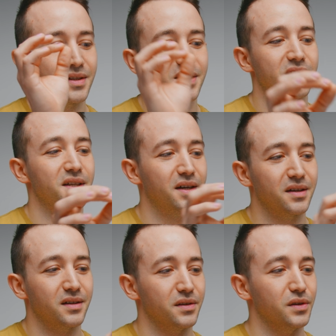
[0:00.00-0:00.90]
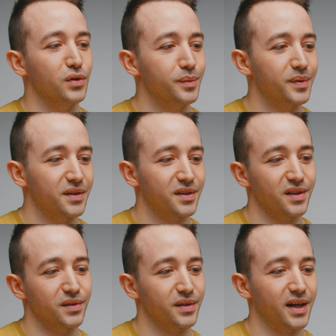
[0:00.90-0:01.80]
sick loop to
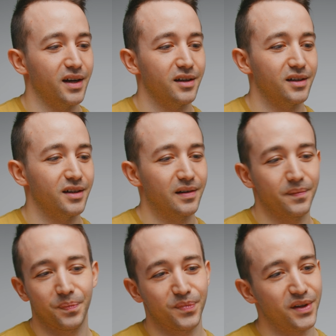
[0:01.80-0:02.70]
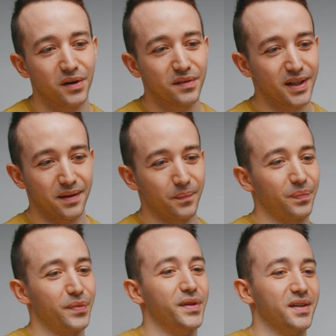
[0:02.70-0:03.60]
look at. The only
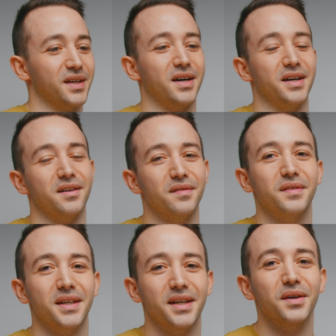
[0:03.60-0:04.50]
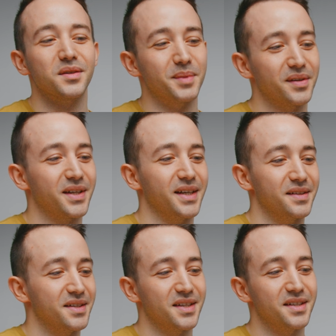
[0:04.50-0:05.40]
thing that kind of kills me looking at
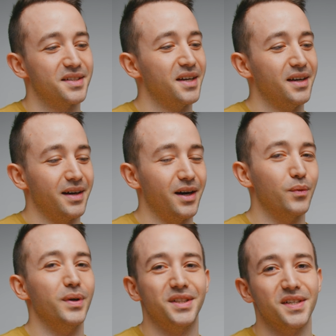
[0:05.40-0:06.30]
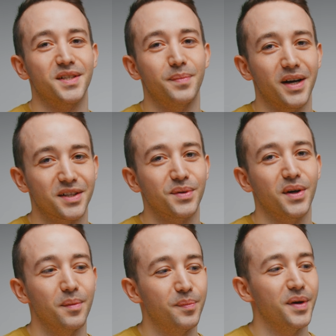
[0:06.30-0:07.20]
this is I wish the specs were
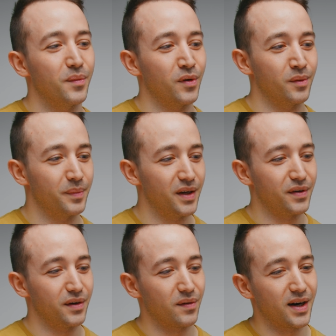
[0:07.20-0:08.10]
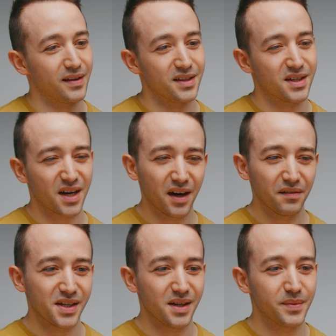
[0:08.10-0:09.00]
a bit more beefy, right? This kind
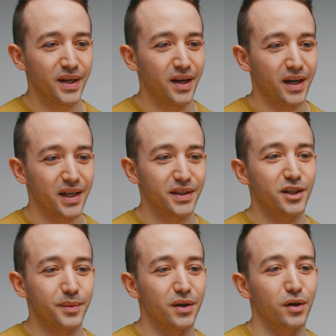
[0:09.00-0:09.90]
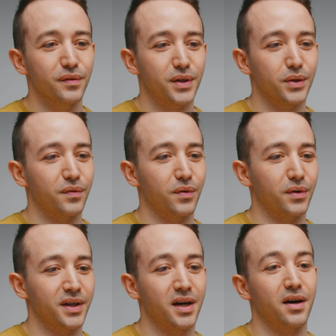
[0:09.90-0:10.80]
of seems a little bit overkill
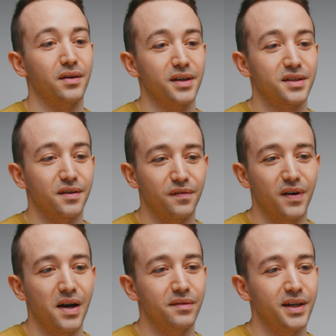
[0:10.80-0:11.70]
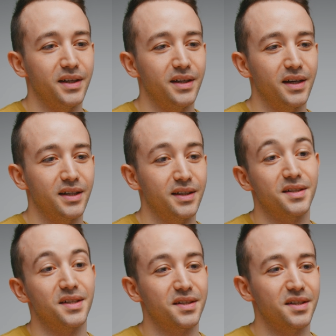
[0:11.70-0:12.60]
for an RX 580 and a
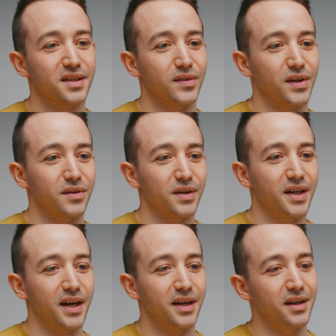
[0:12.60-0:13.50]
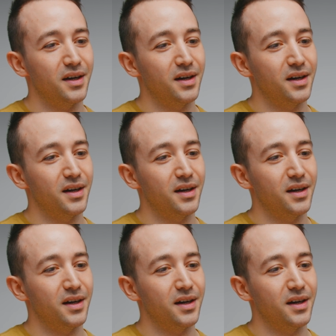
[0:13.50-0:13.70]
6700K.